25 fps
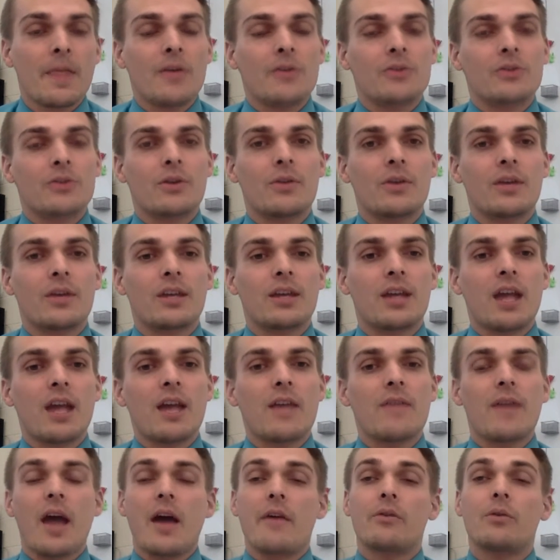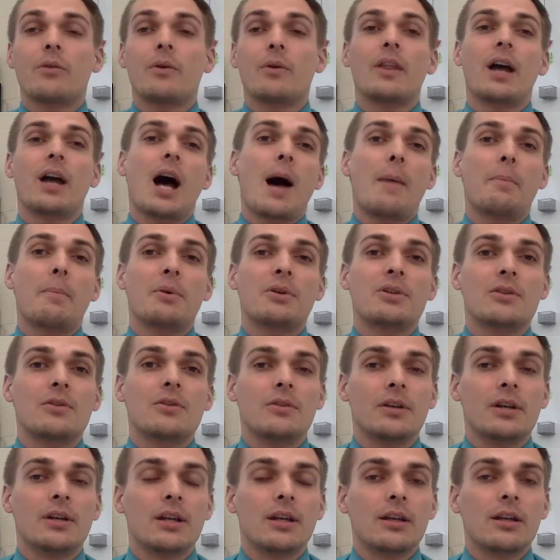So they gave everyone the
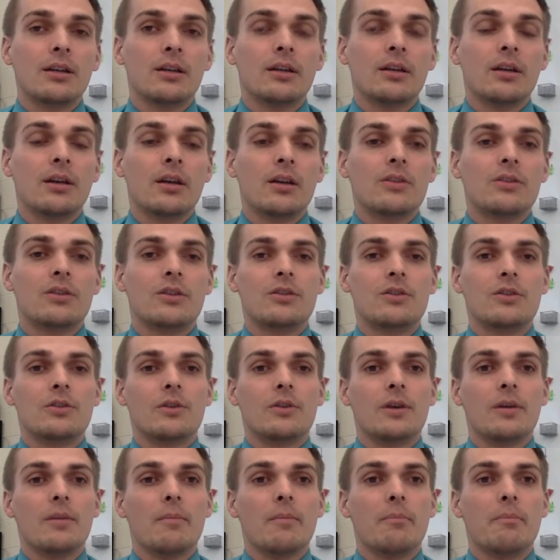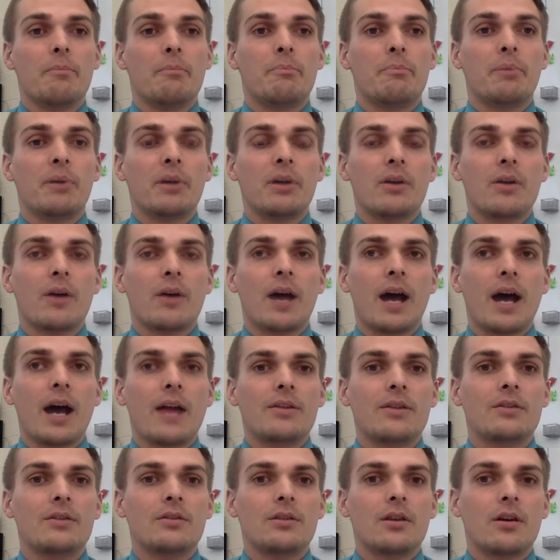opportunity to do it, but you
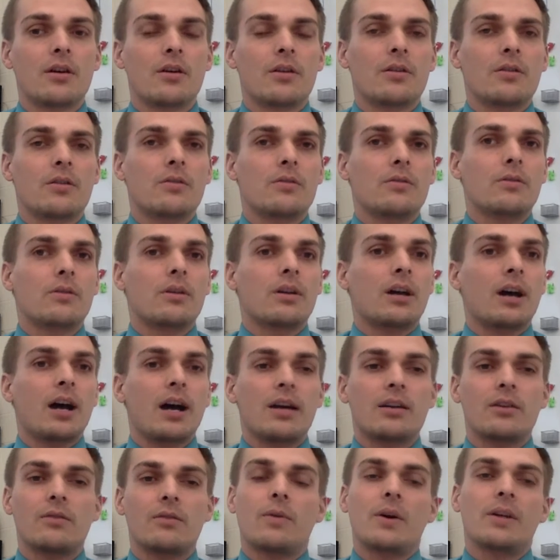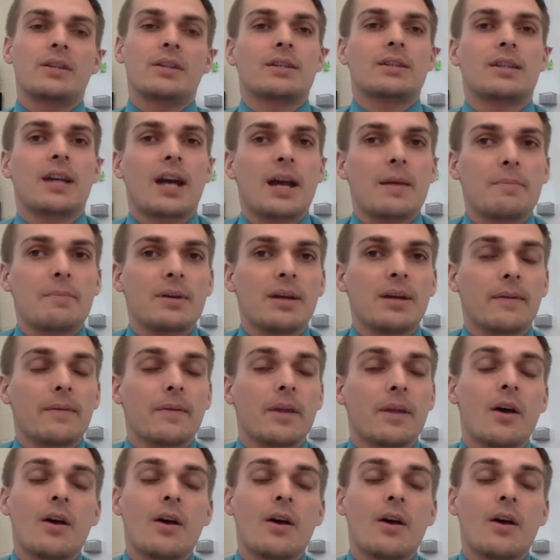had to know kind of what to type in.